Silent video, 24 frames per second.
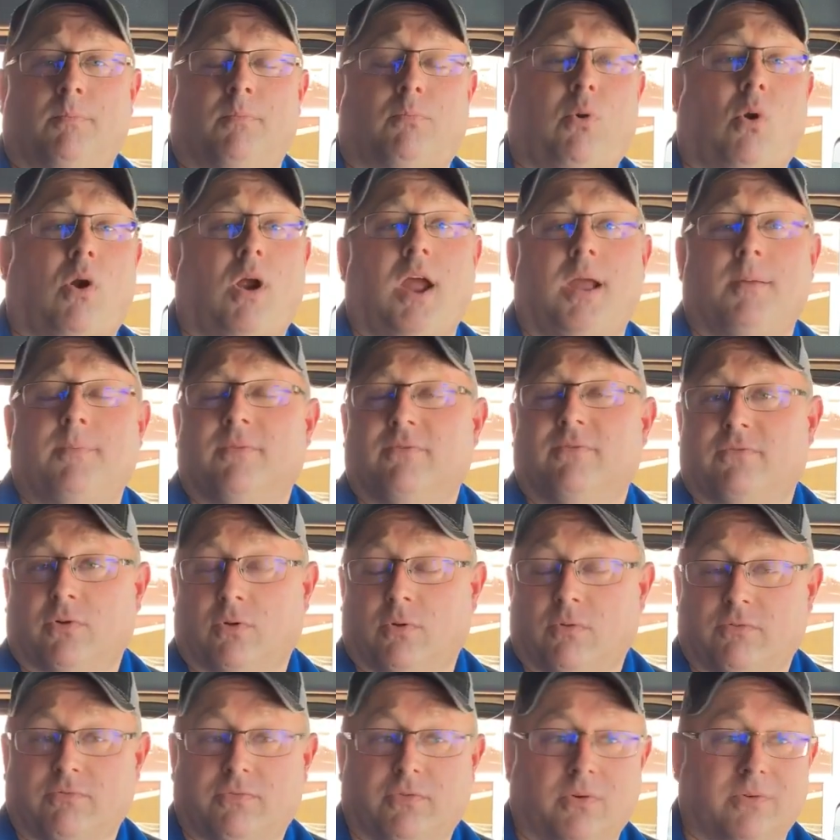Prime
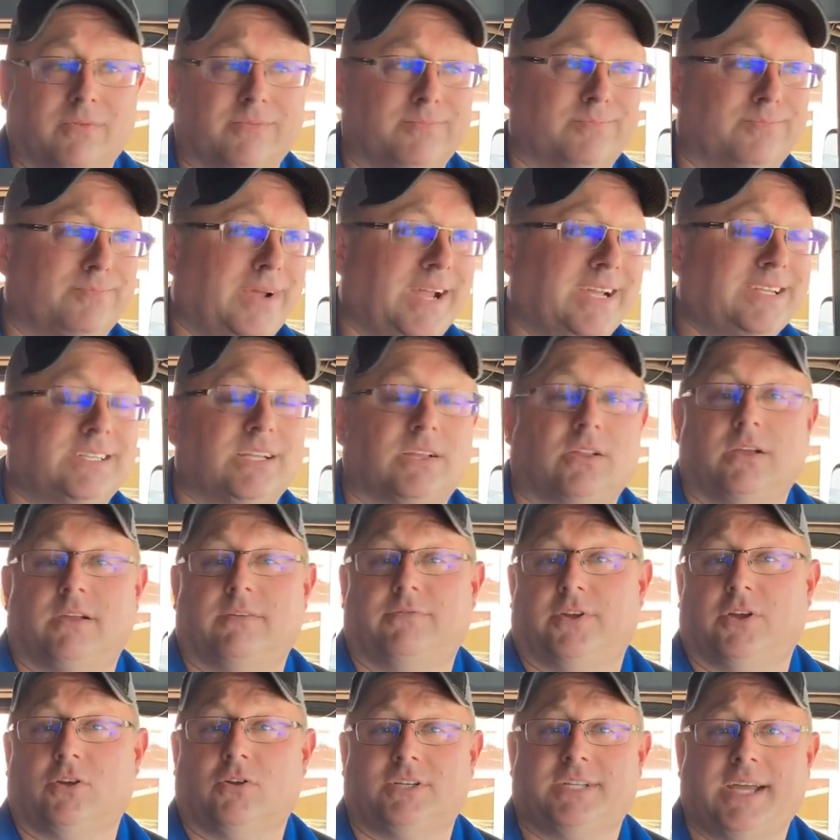for basically if
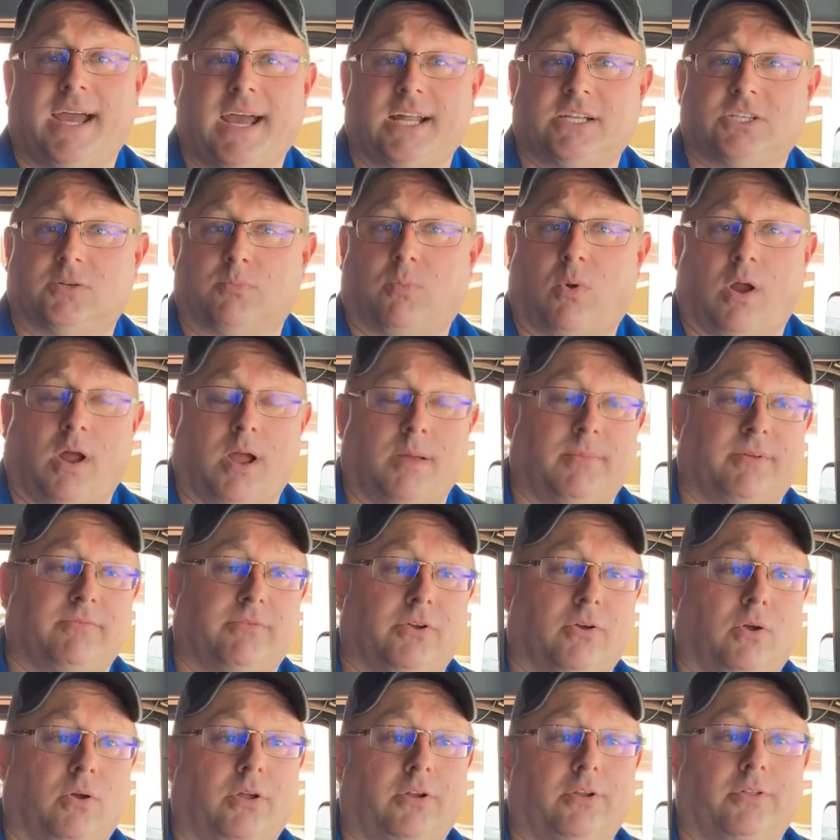you're attached to Prime, if
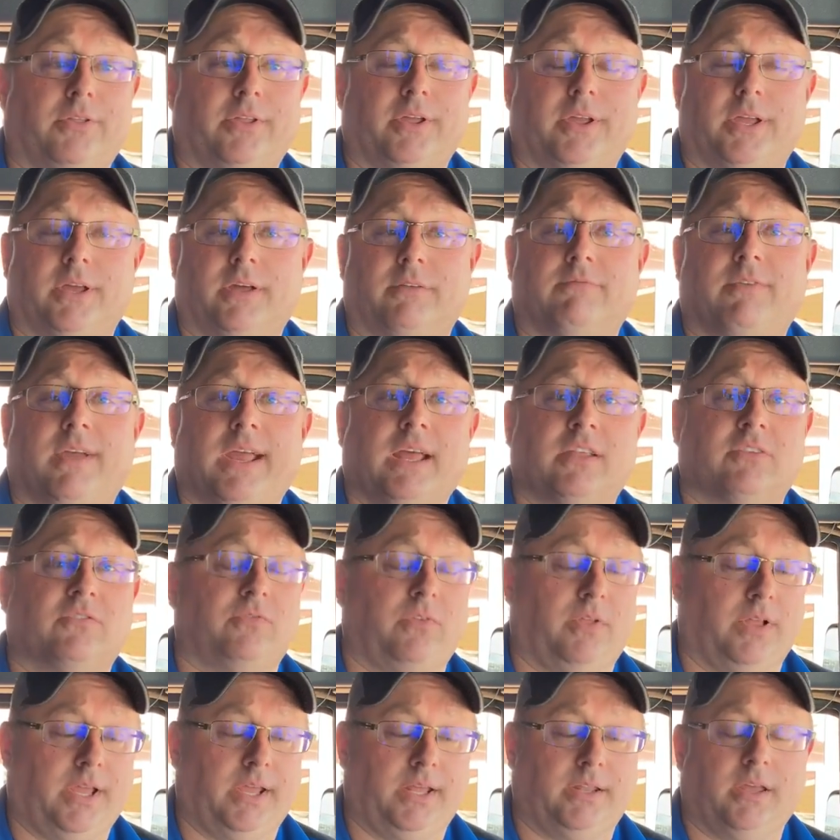you're under the advanced
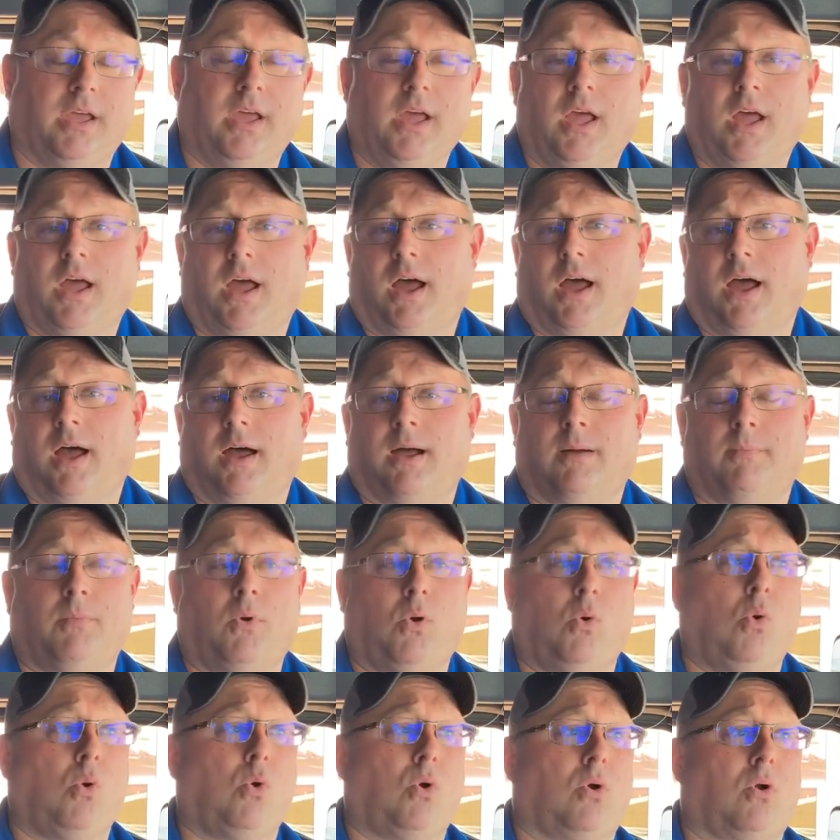fleet,
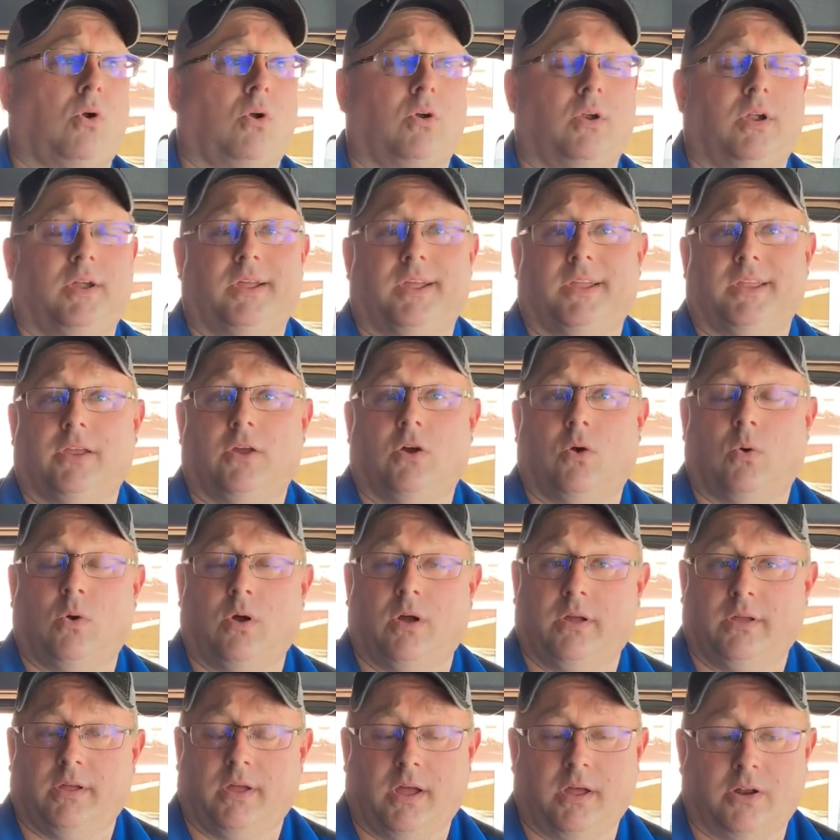or
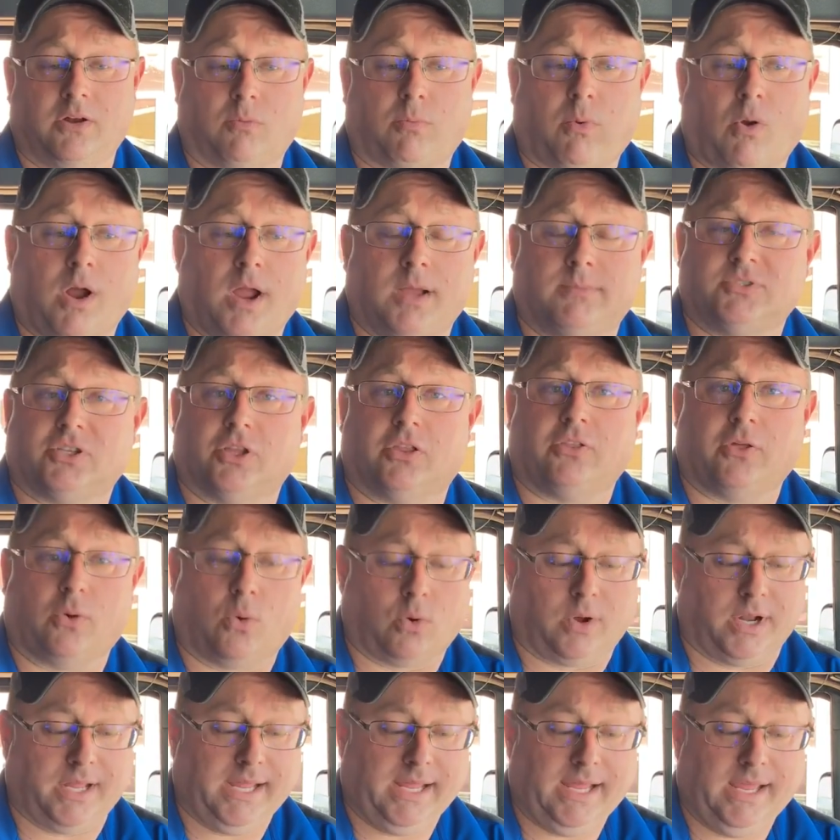under Prime's
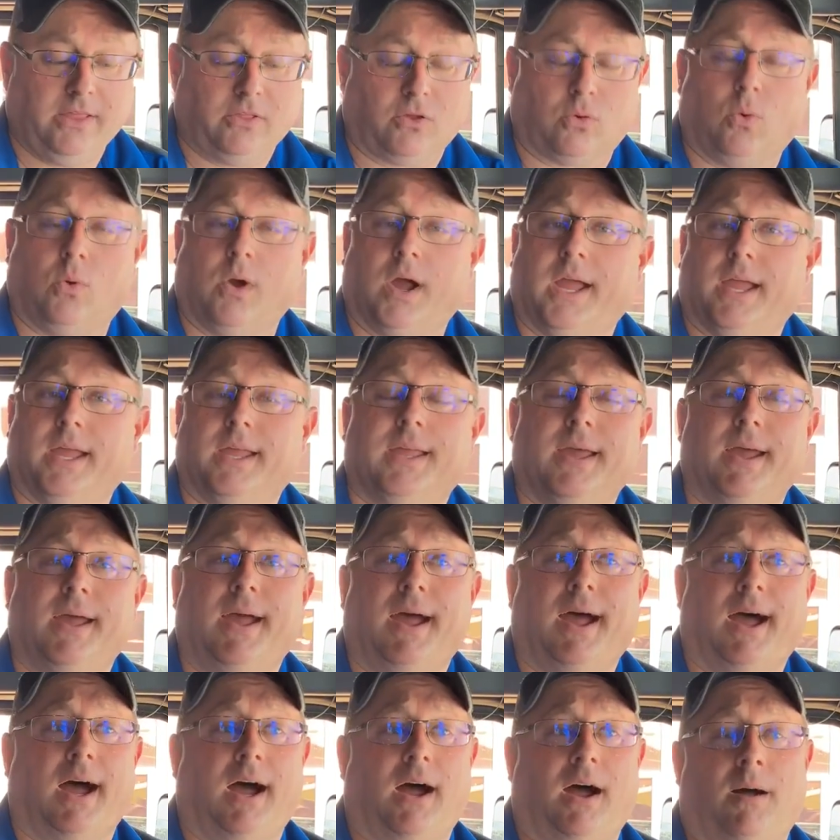authority, either way,
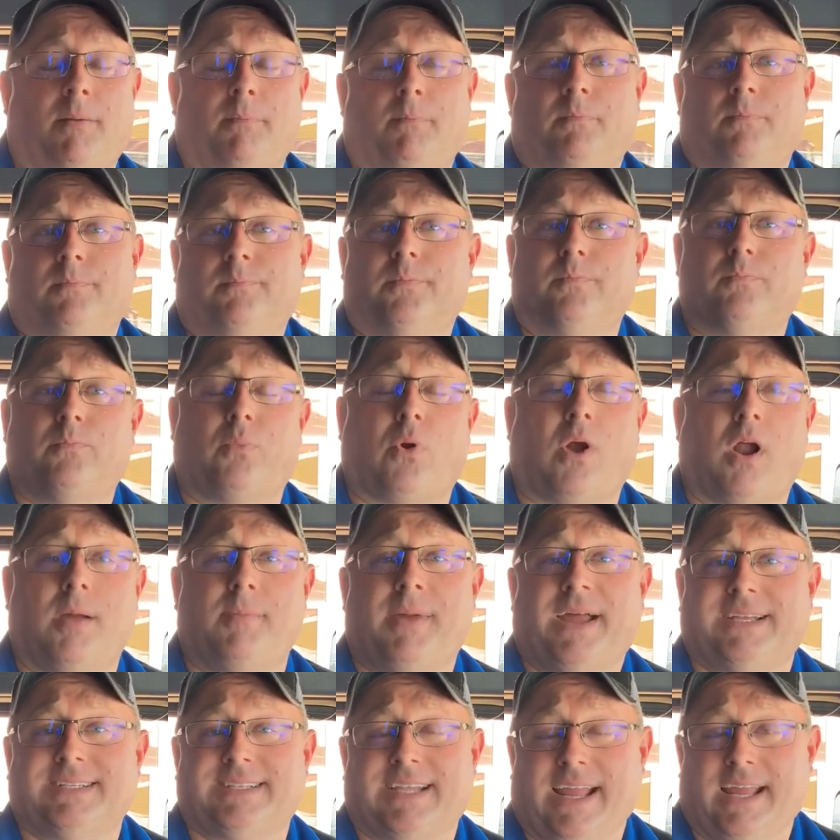Prime
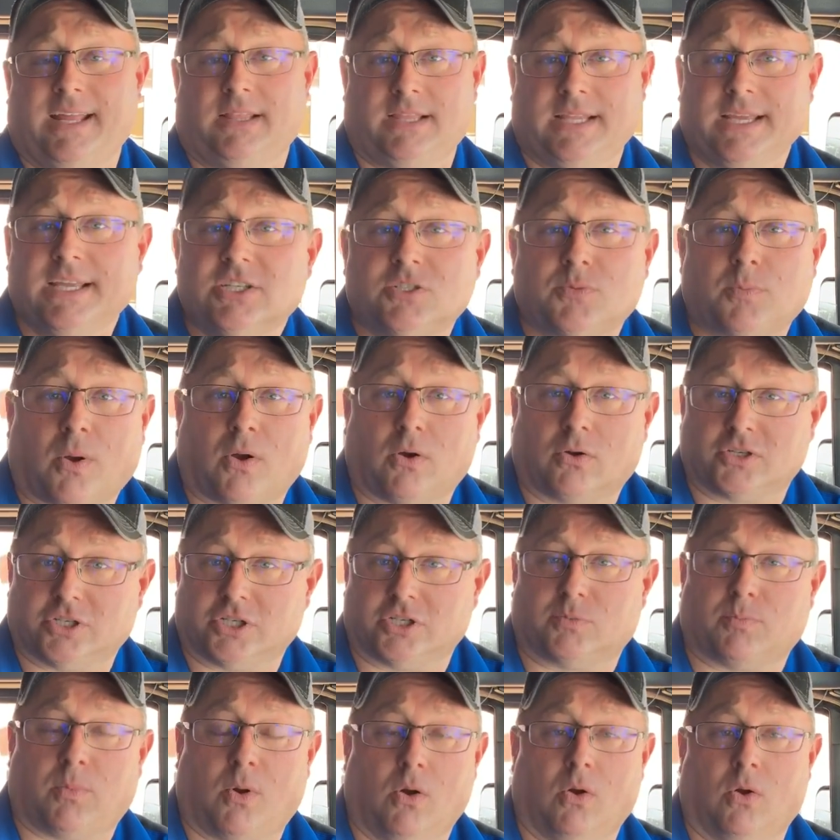has a lease
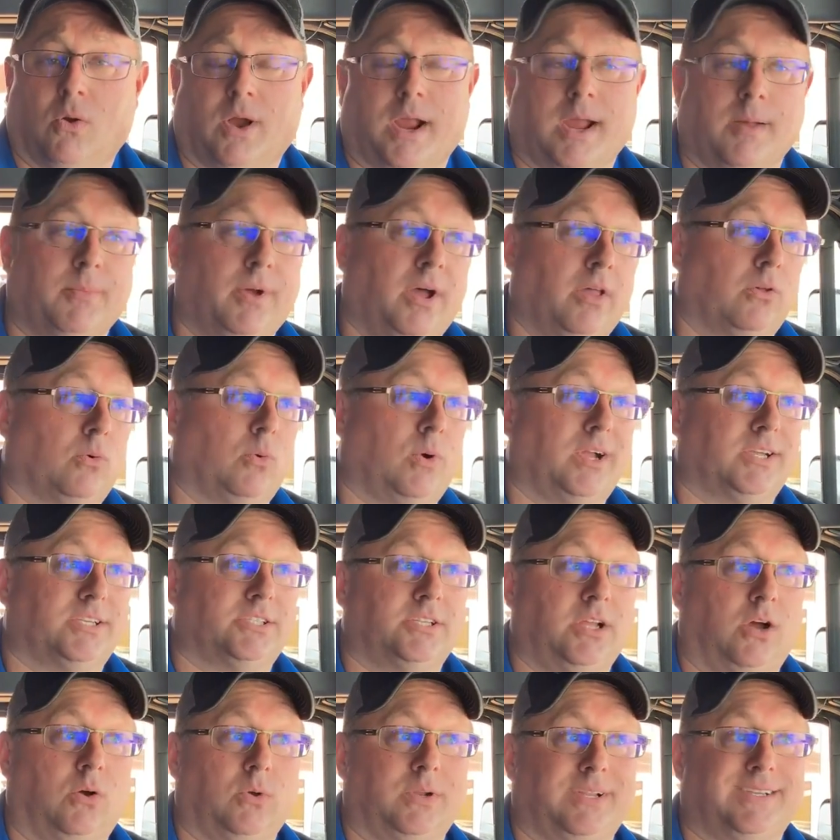purchase program, otherwise
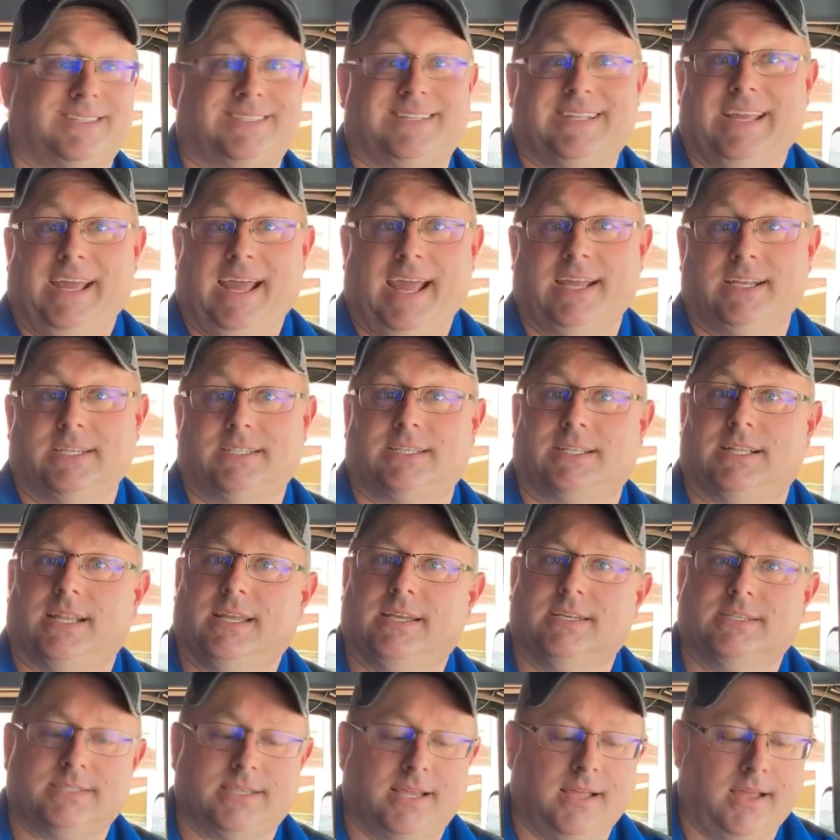known as the ACE
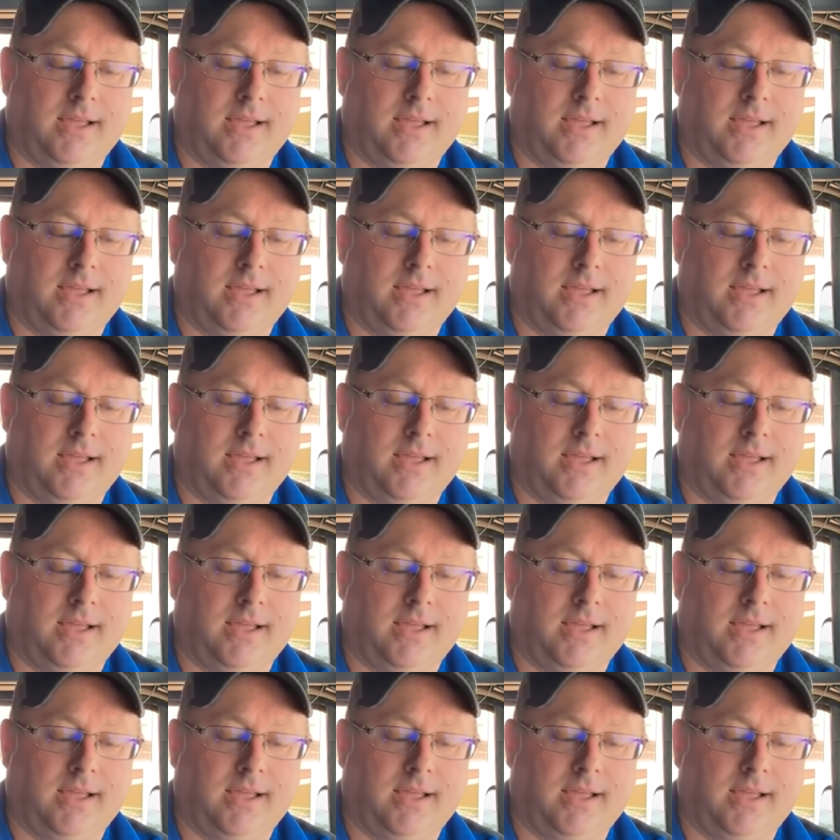lease.